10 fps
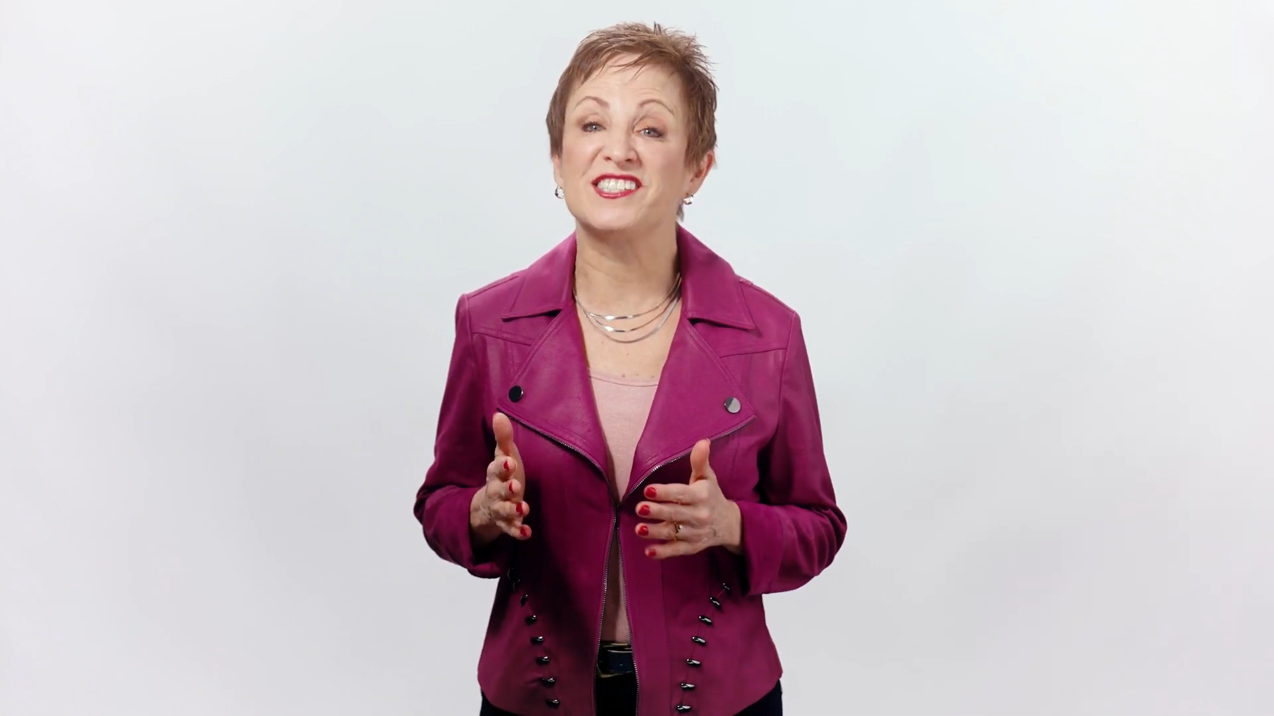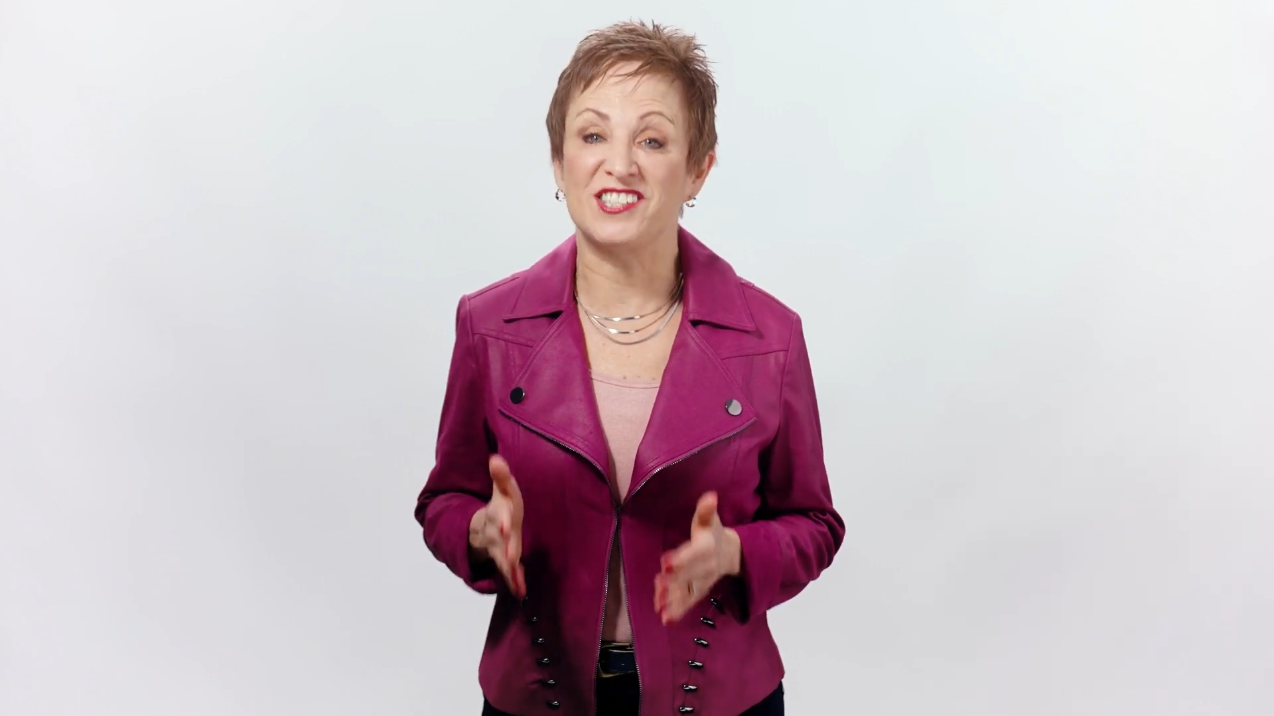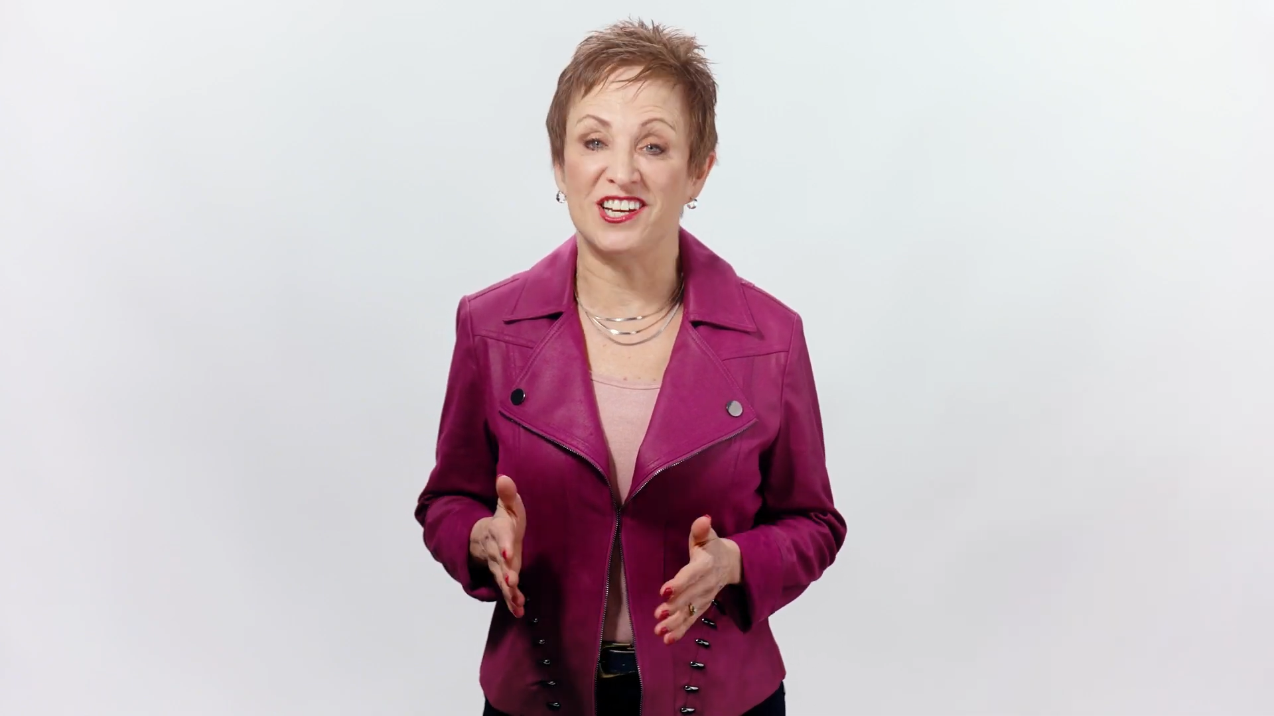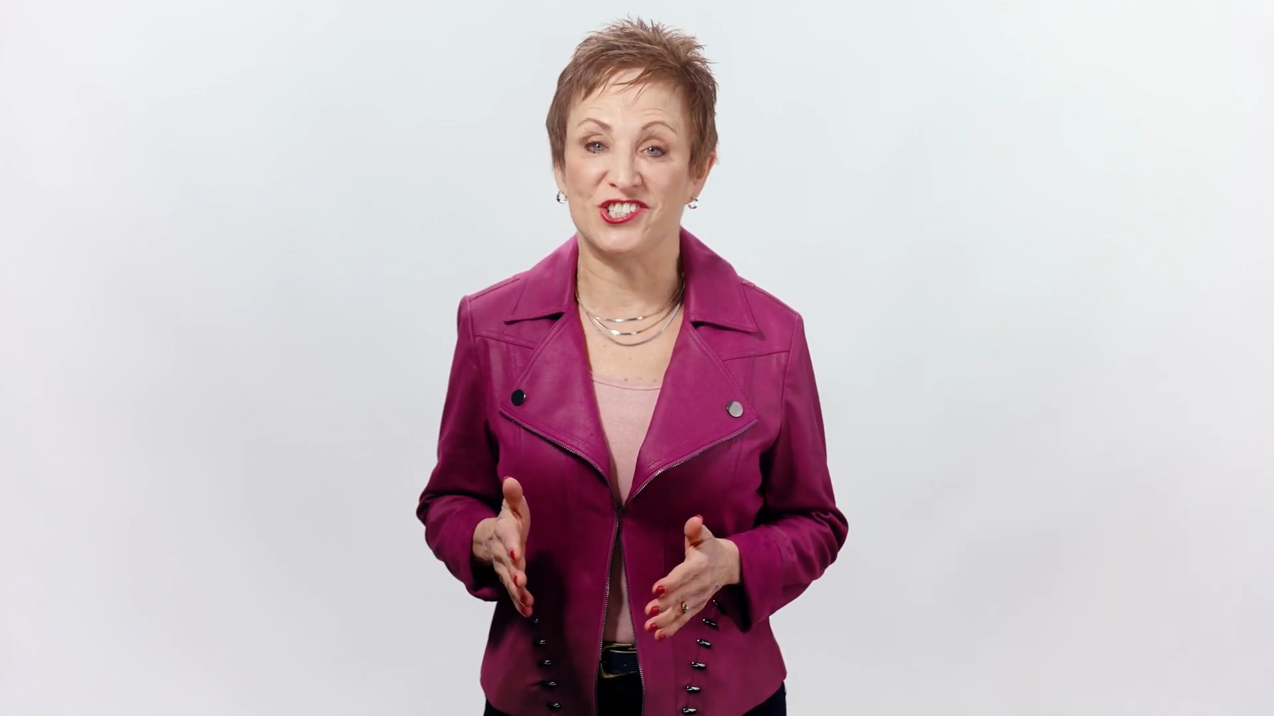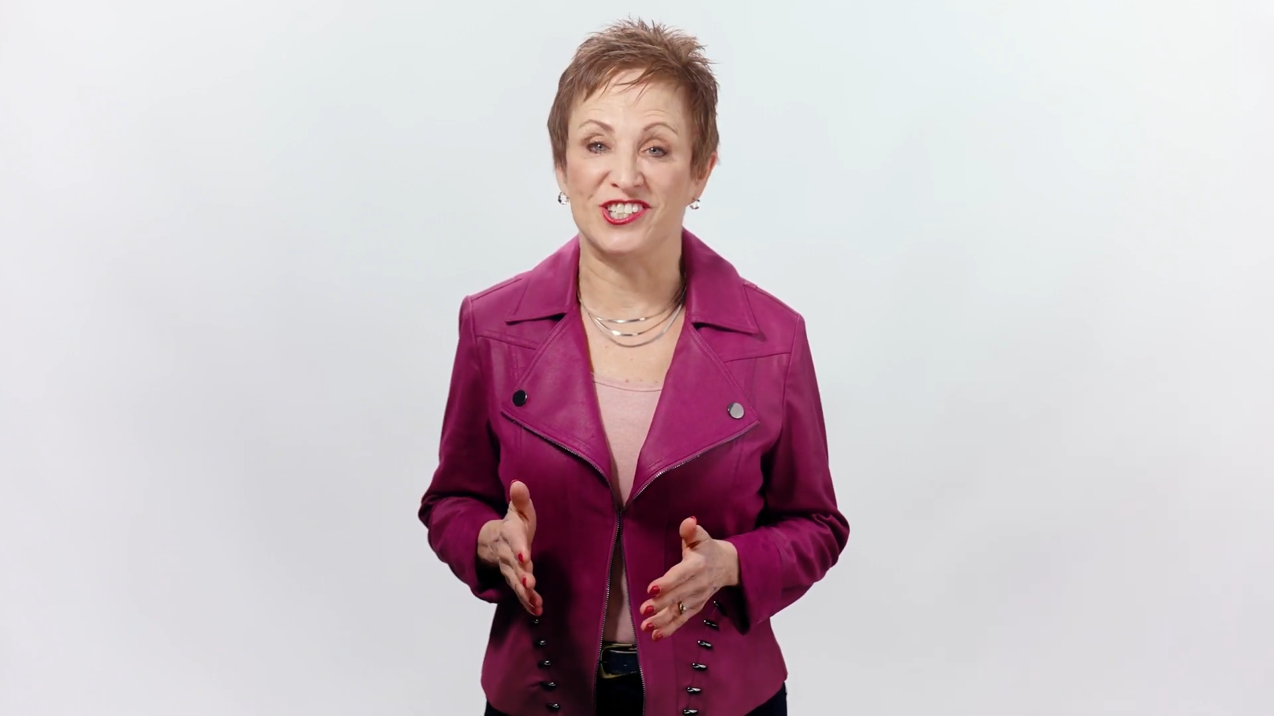
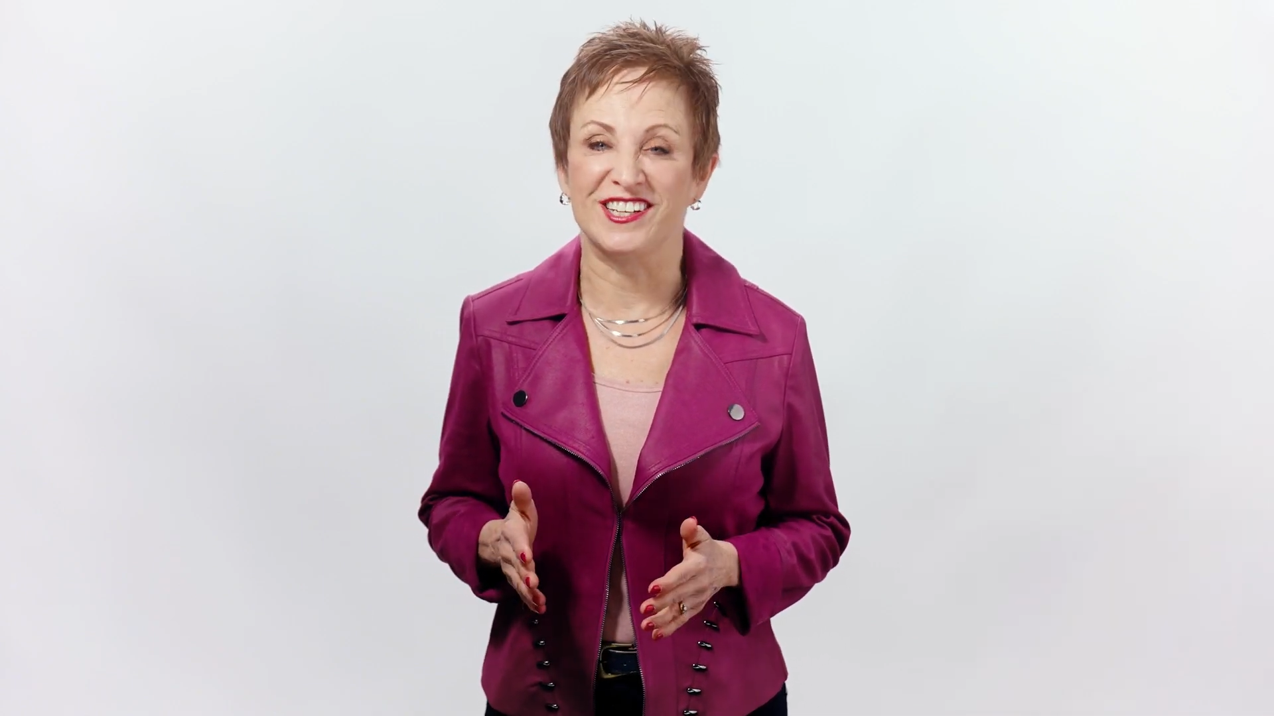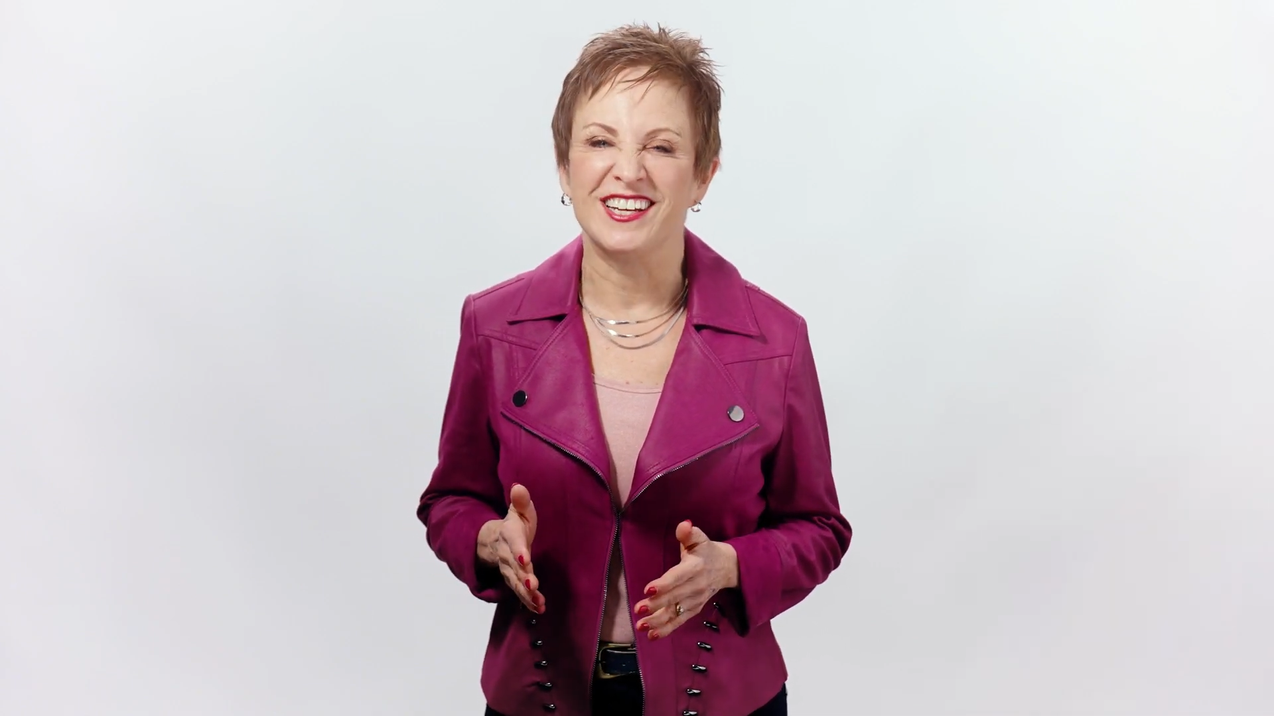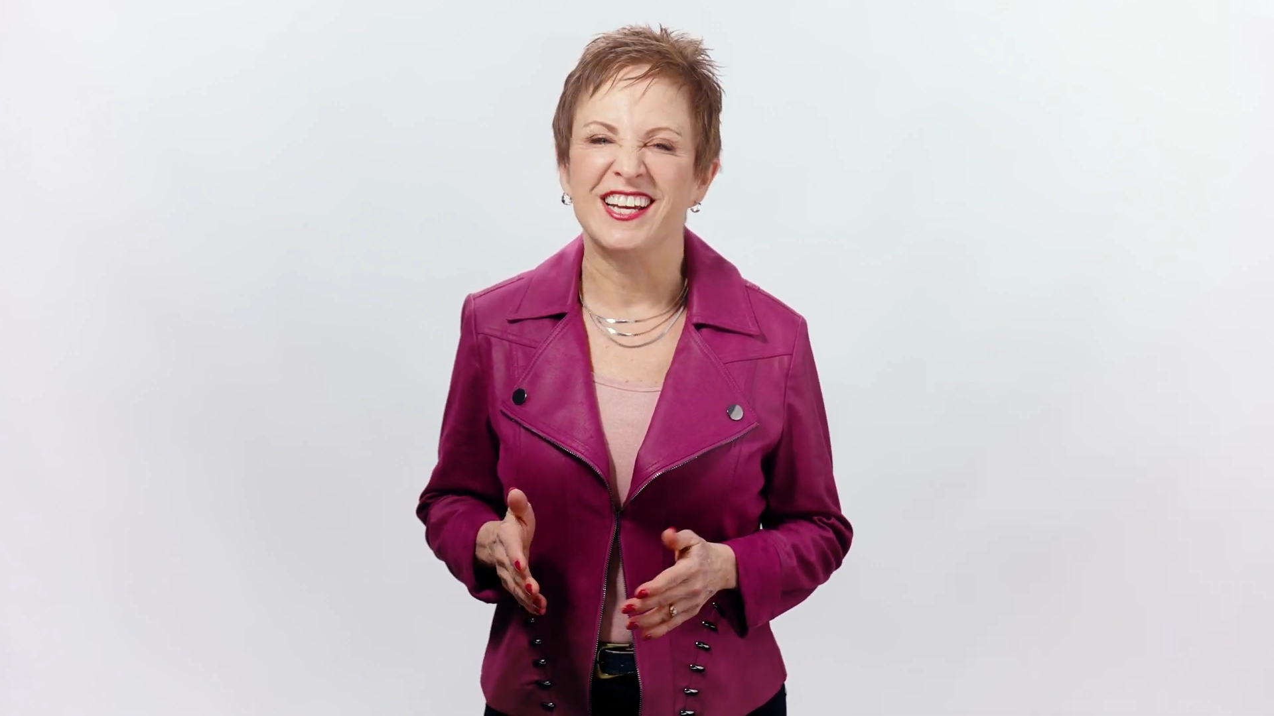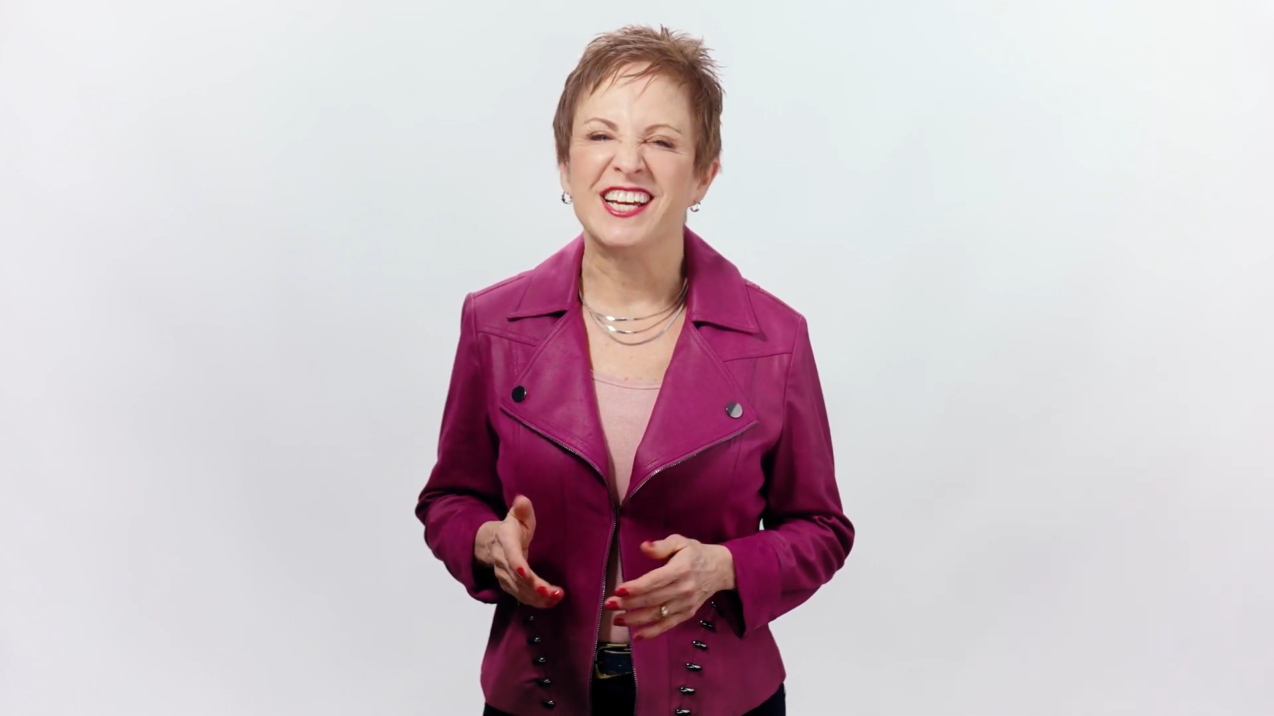session